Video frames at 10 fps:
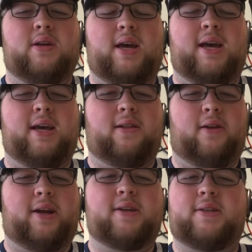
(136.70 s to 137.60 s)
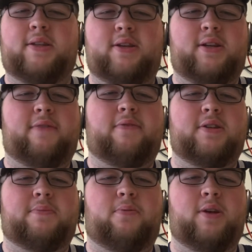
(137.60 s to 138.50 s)
And like I said, the defense
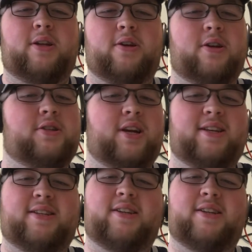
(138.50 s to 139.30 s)
played good. J.C.